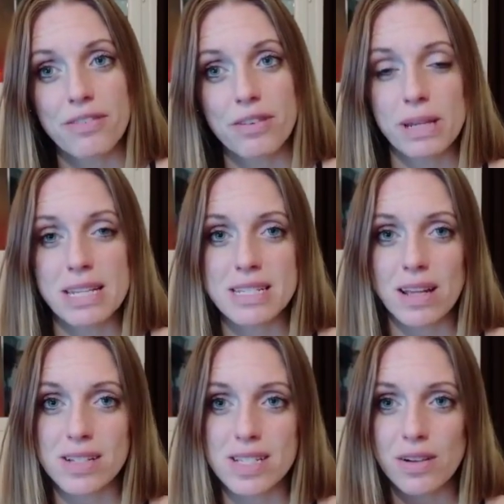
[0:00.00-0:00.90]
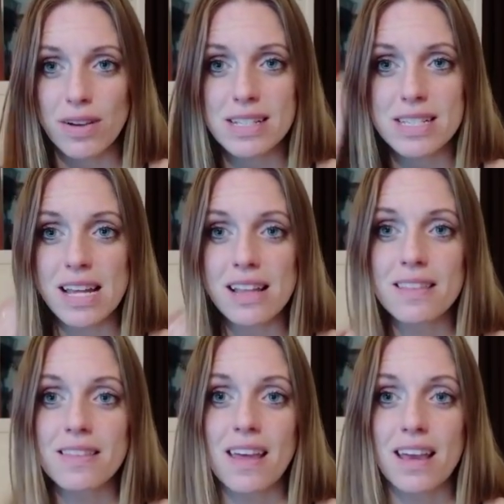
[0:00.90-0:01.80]
Everybody's got secrets,
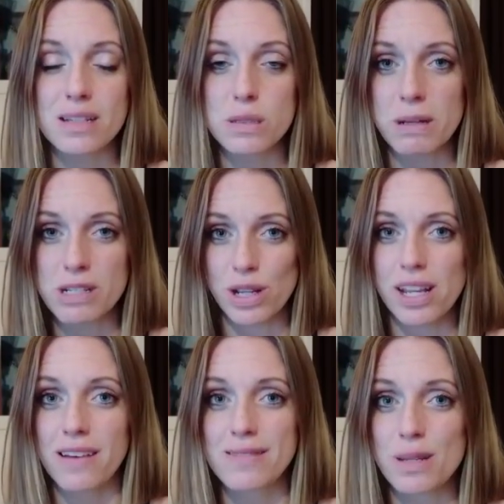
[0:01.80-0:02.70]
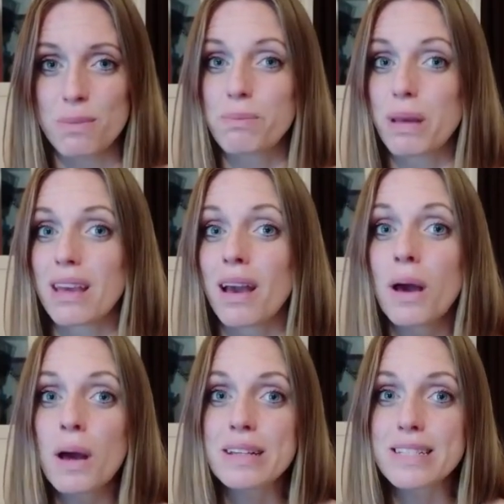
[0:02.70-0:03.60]
and they especially have some big
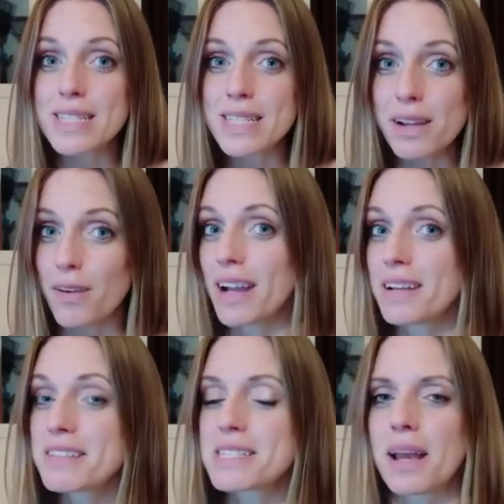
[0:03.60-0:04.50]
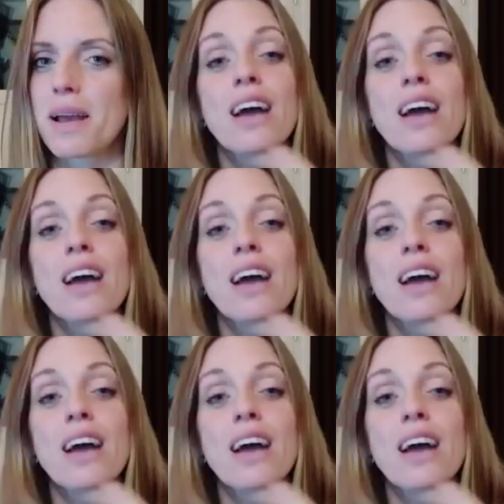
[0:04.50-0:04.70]
secrets.